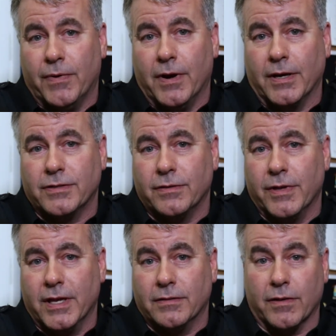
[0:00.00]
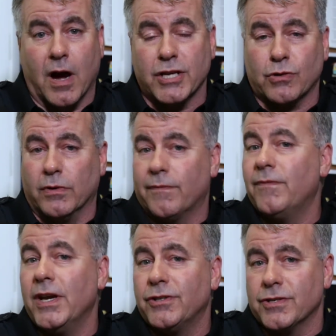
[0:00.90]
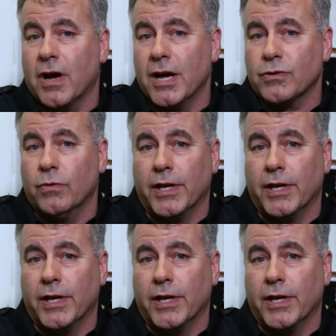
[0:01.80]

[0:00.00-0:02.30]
to the high school to finish his high school